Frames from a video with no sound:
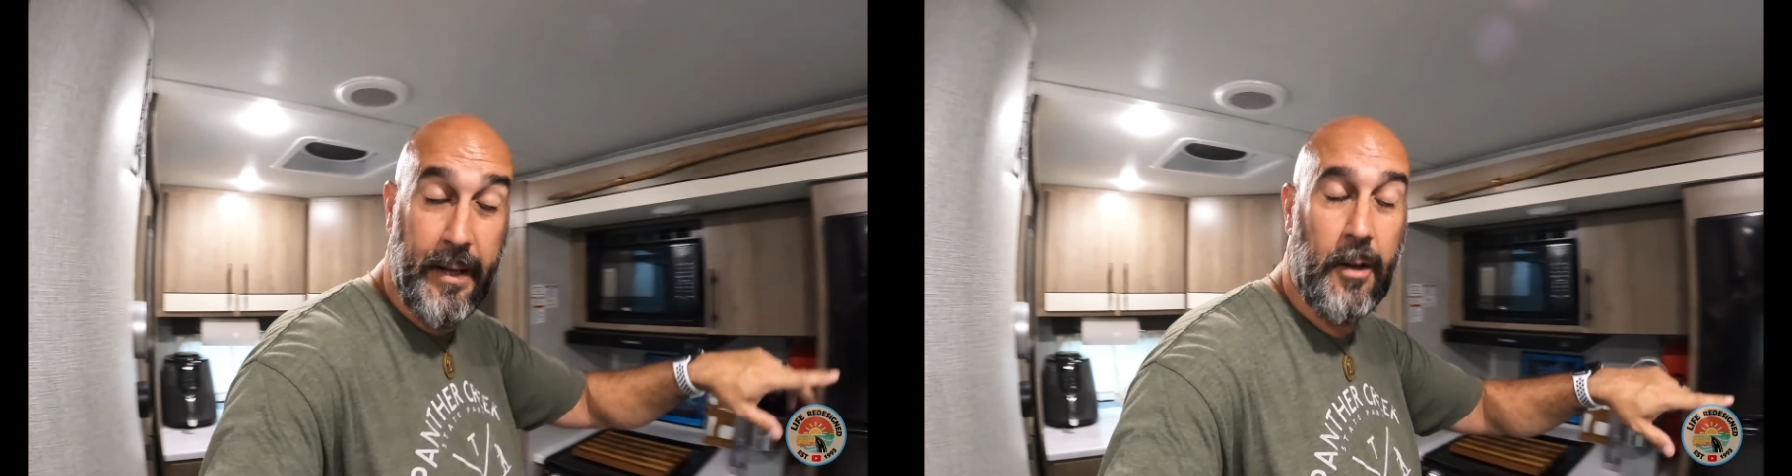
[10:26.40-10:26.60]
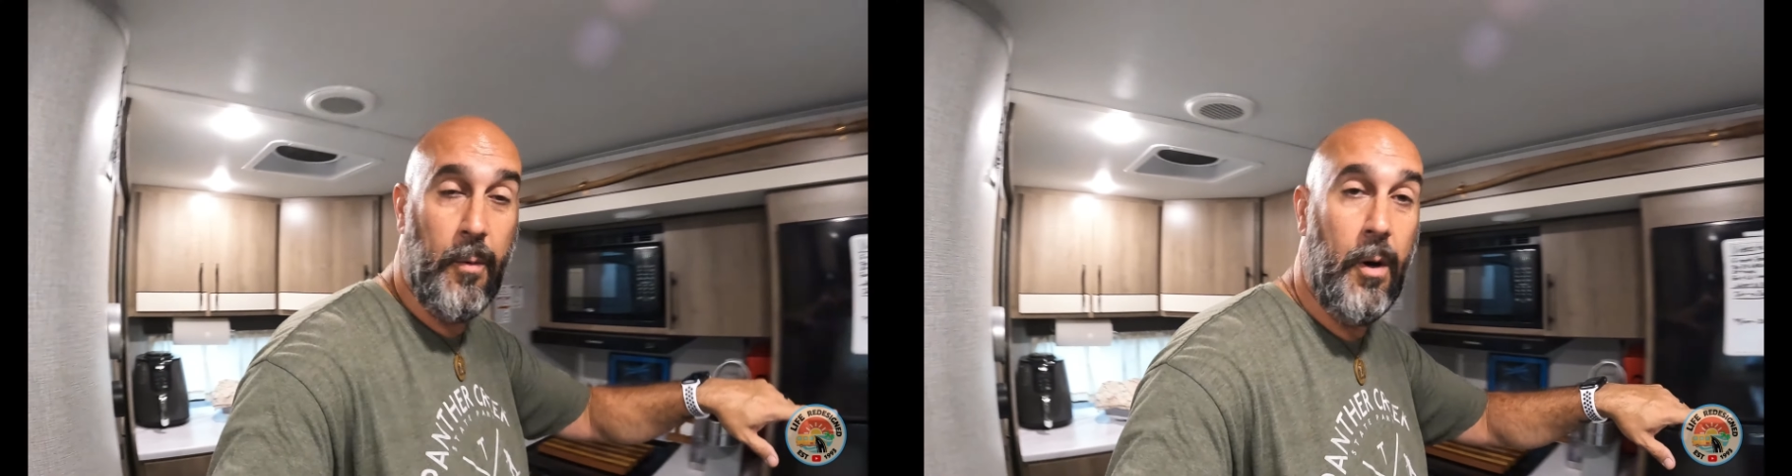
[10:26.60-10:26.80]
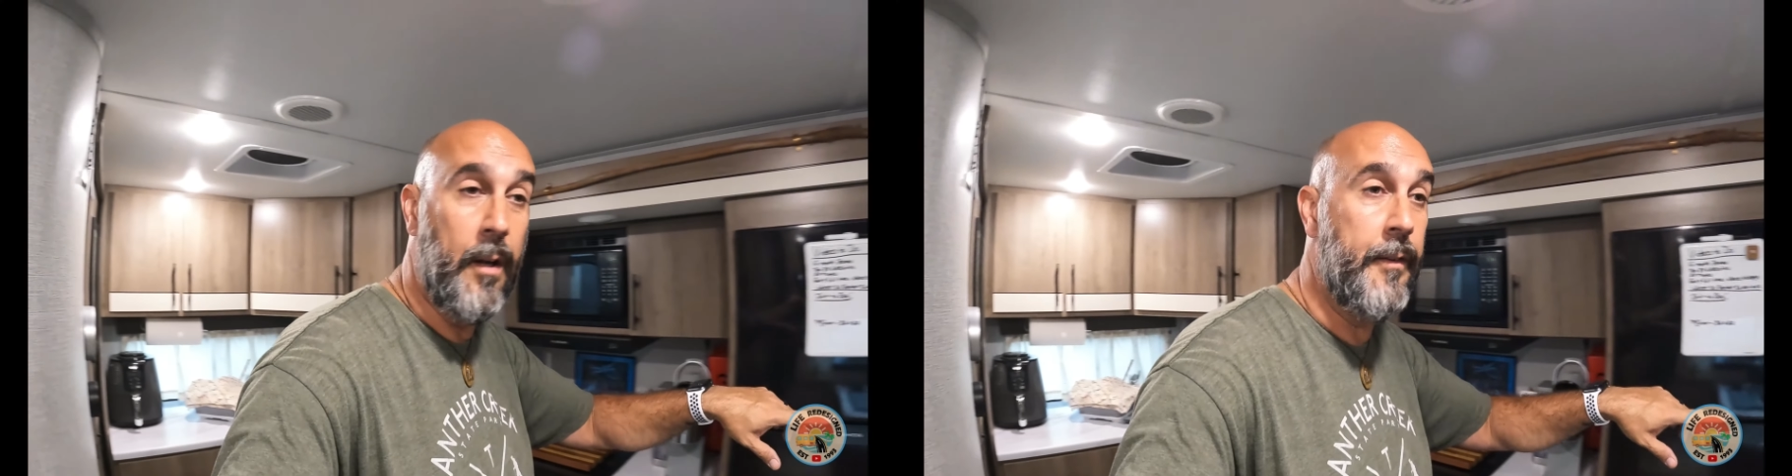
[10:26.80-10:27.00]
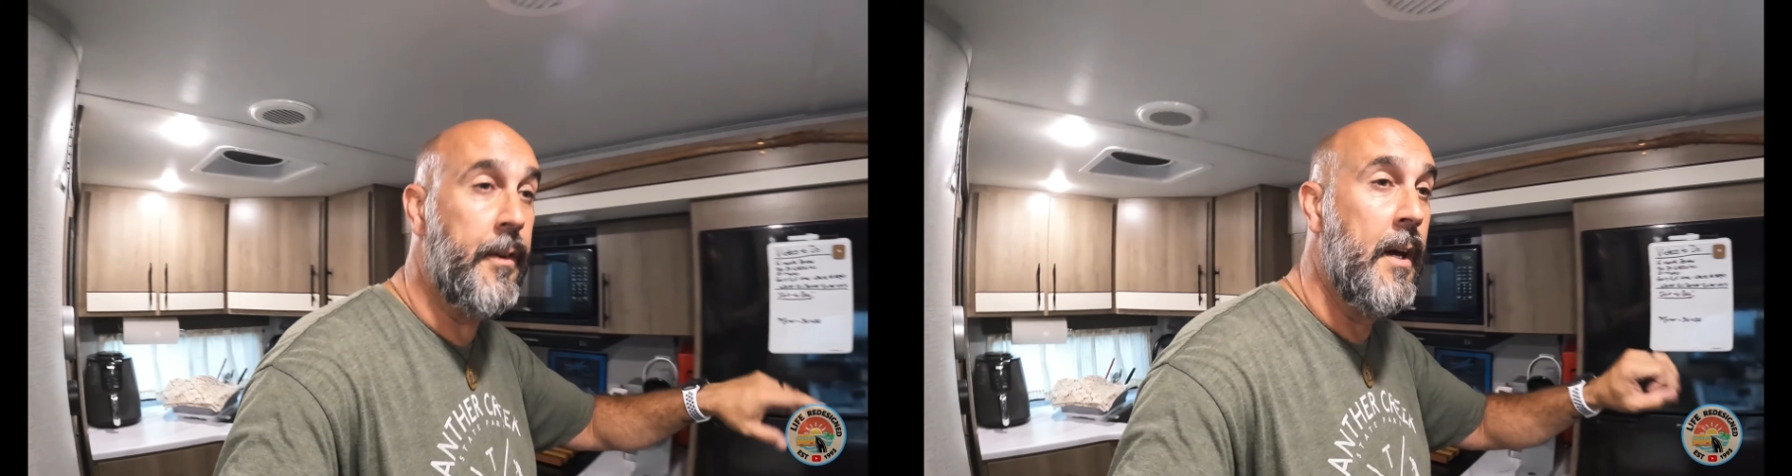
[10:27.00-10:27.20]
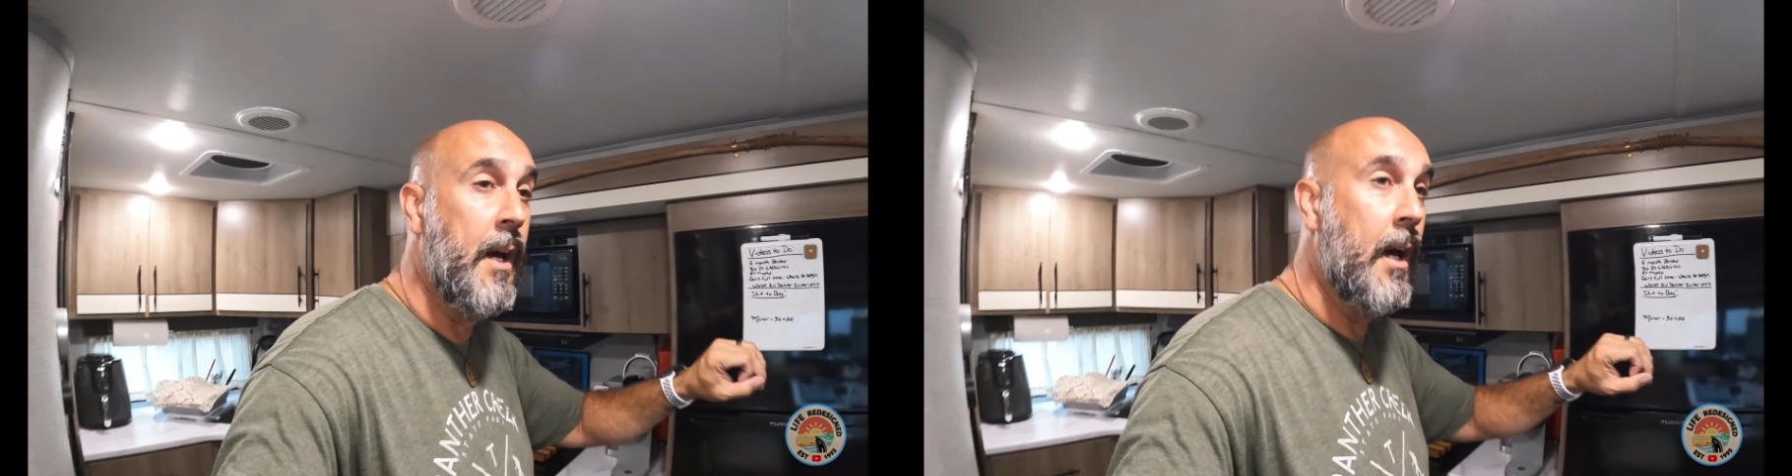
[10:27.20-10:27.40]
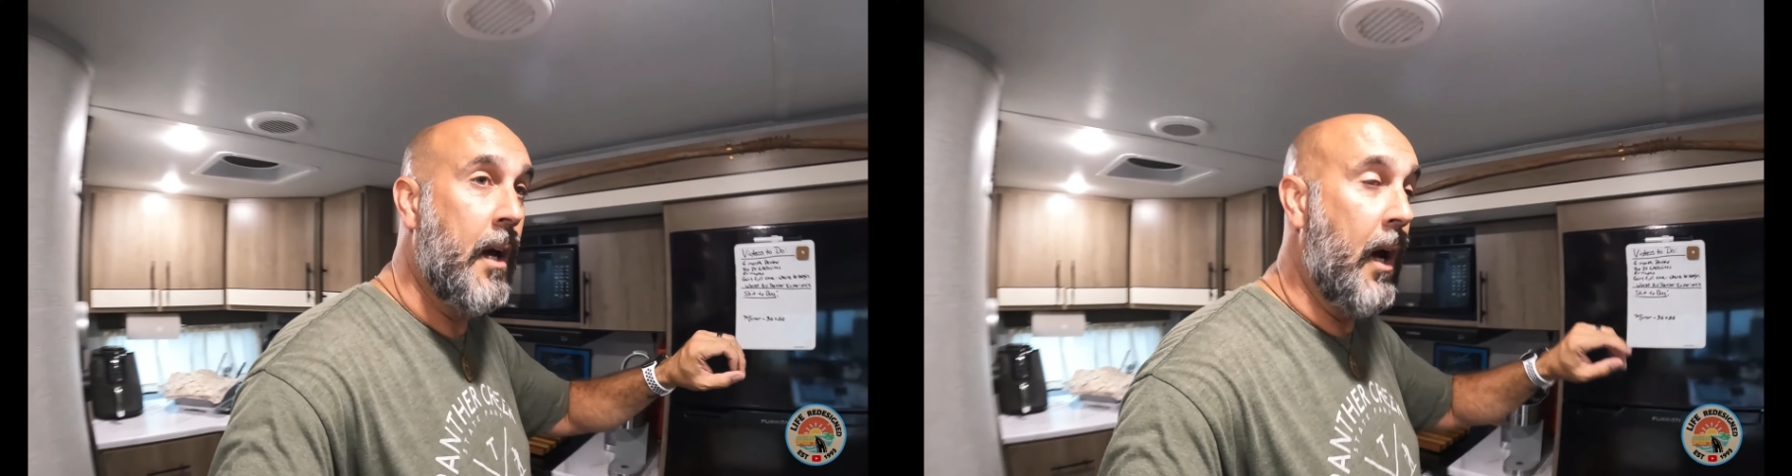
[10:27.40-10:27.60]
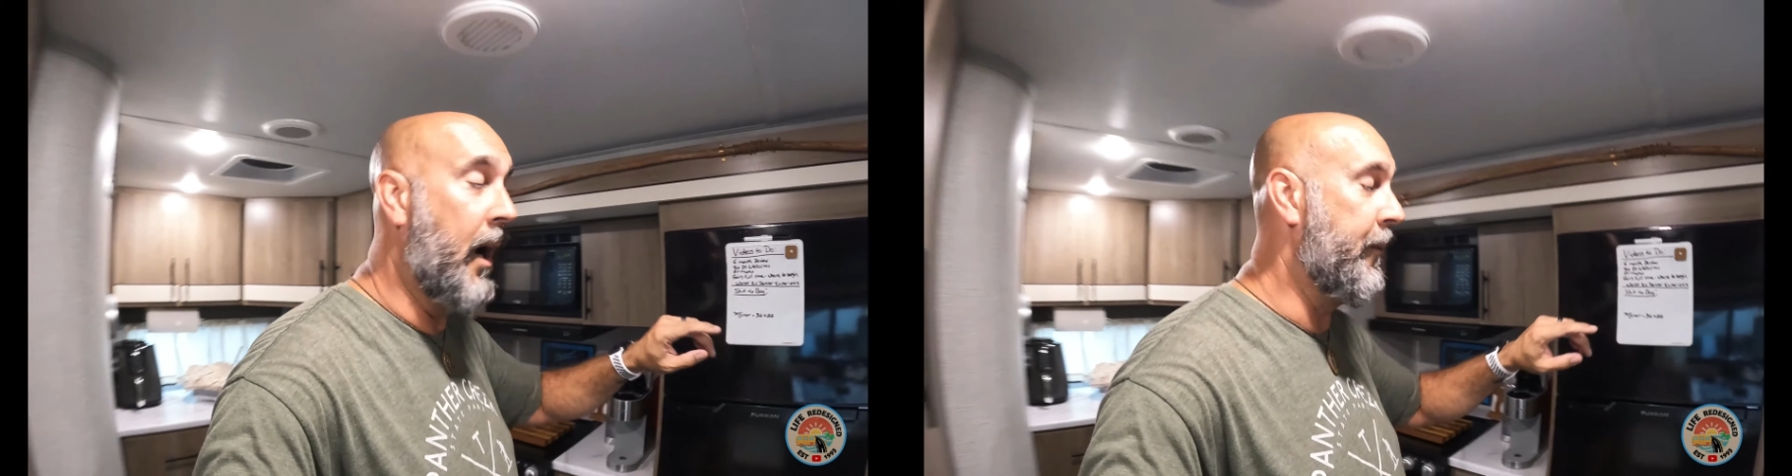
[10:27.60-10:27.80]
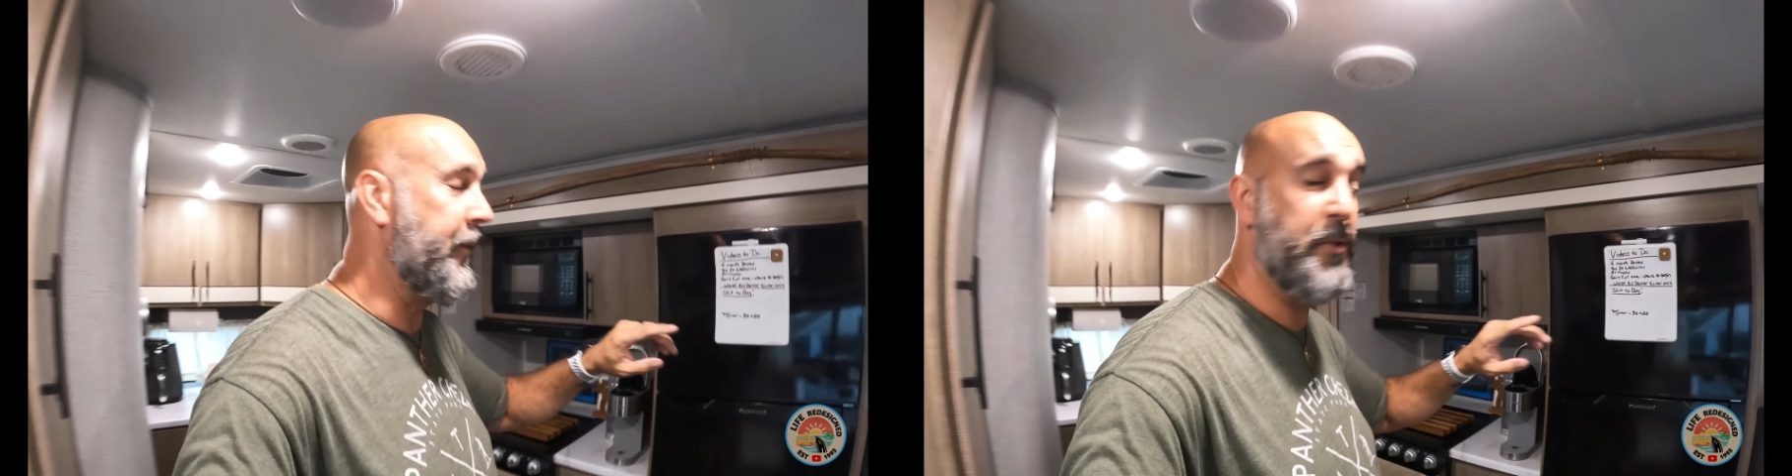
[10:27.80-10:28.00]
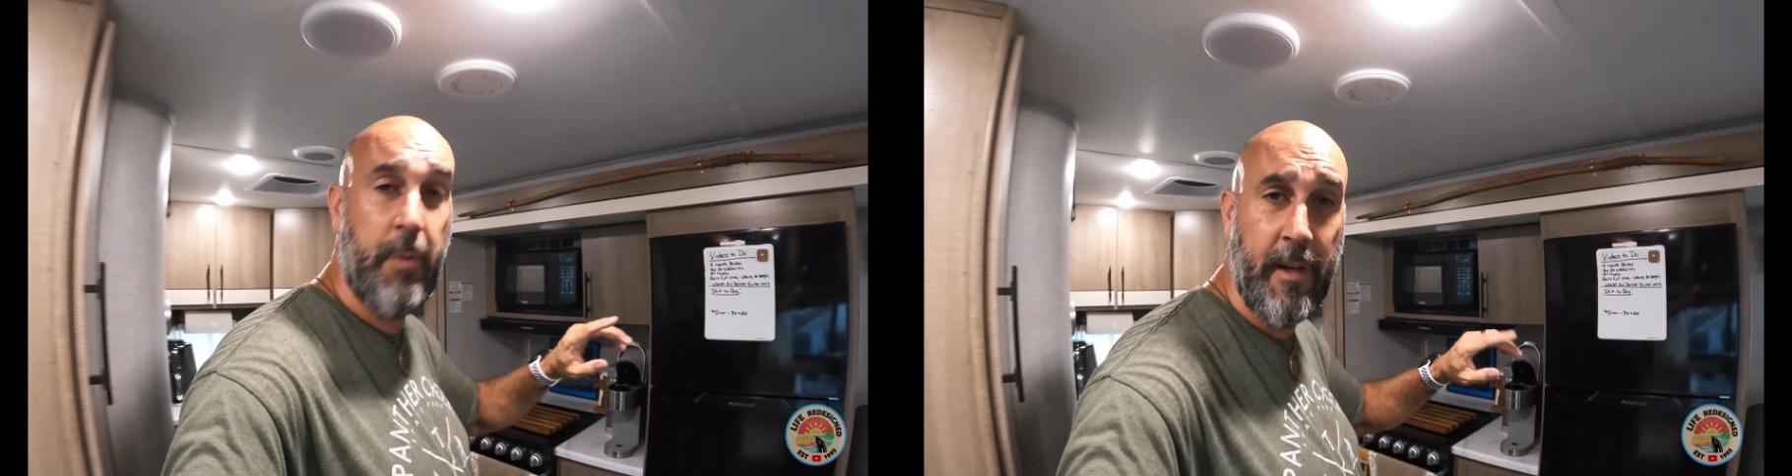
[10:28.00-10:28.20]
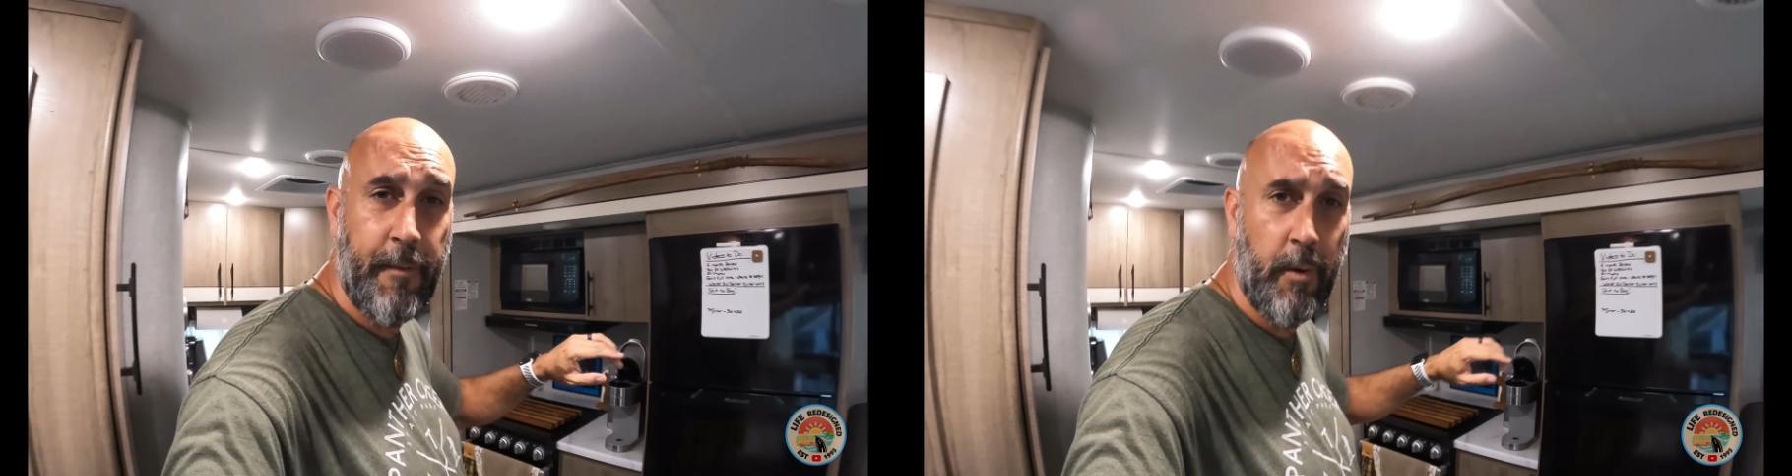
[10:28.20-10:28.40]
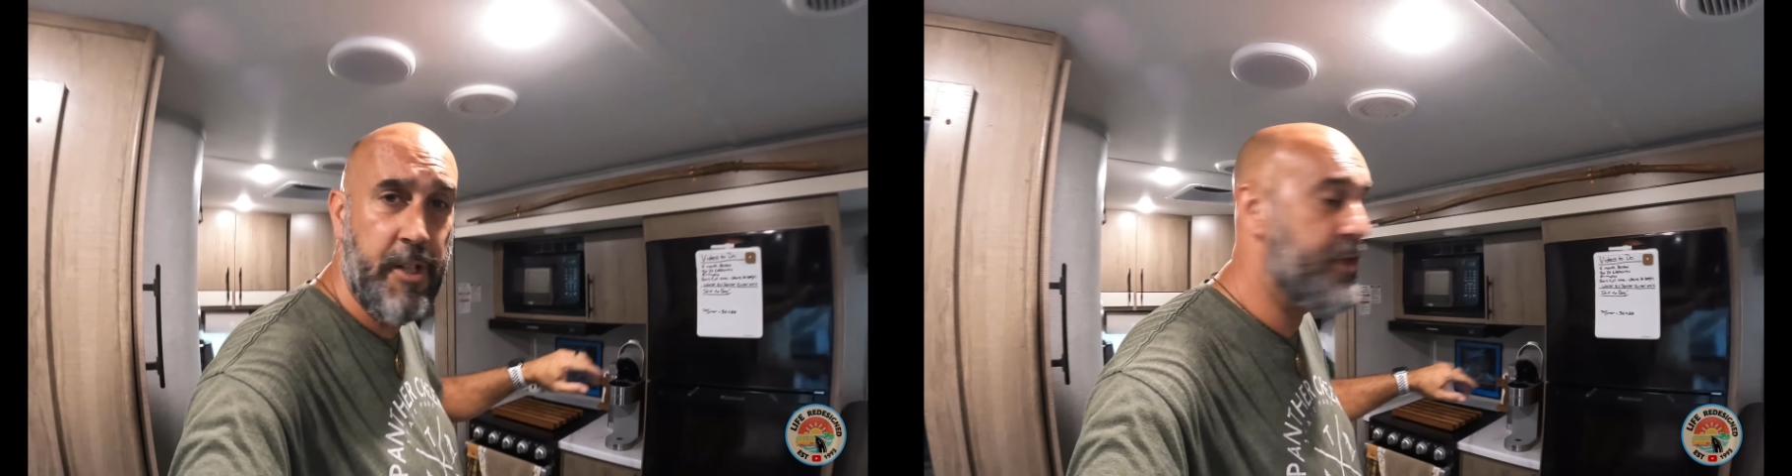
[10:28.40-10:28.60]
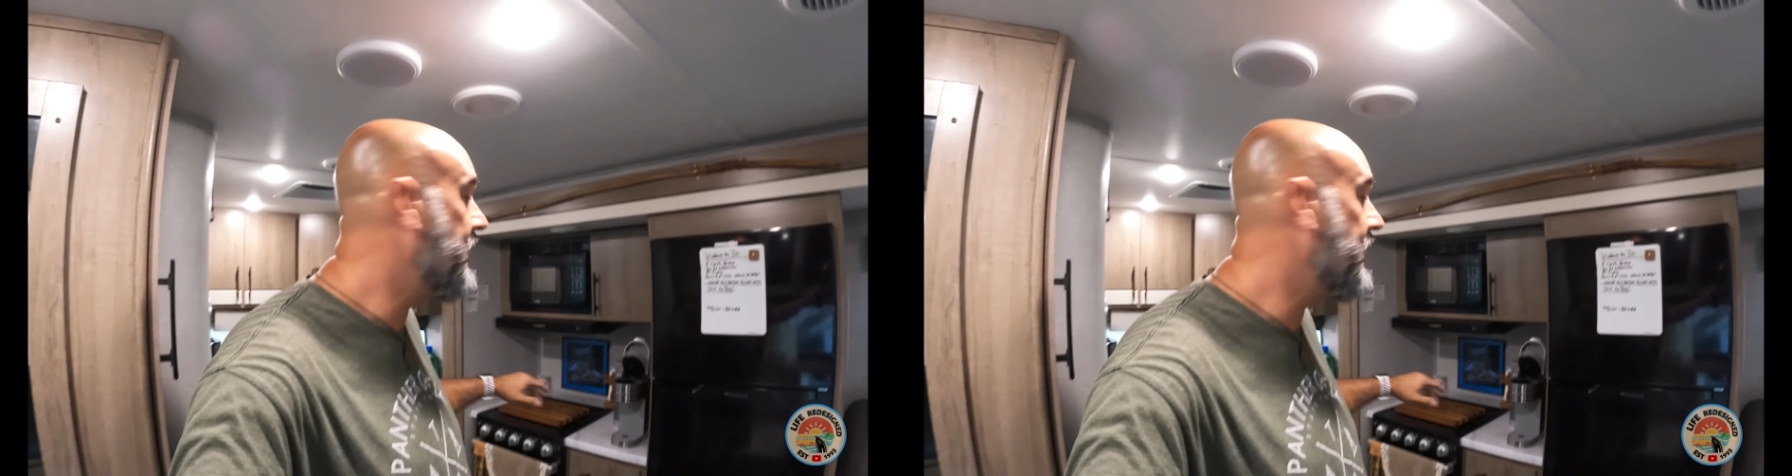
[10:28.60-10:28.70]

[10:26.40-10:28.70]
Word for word: bigger ones. Yep. So 24-inch